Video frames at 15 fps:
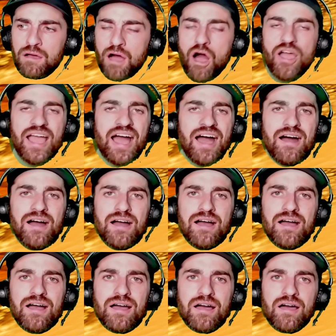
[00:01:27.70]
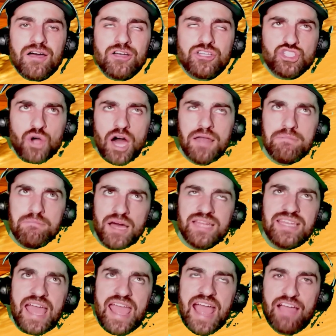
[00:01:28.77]
Oh yeah. So on
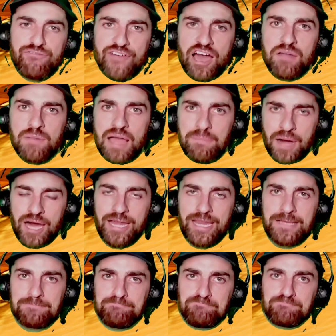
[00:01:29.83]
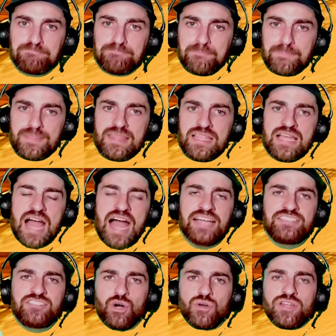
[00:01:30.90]
Monday, I found my body. I
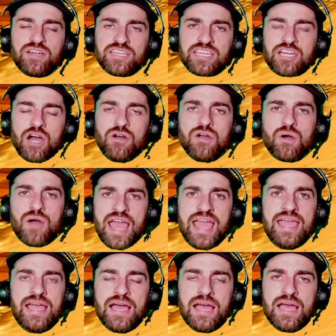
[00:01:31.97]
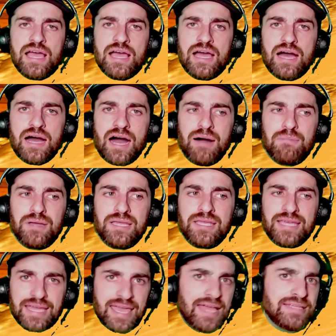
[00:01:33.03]
told Unky Coco, hey, um,
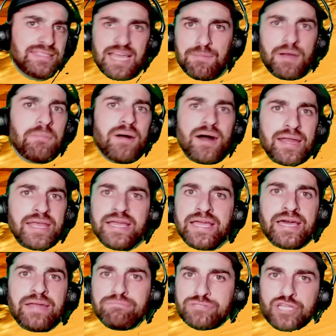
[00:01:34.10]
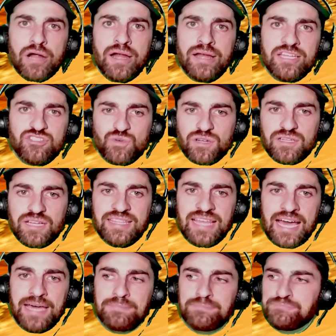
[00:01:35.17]
you can't take my body again. Sorry, it doesn't work like
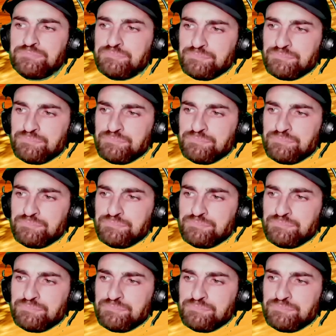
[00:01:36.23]
that.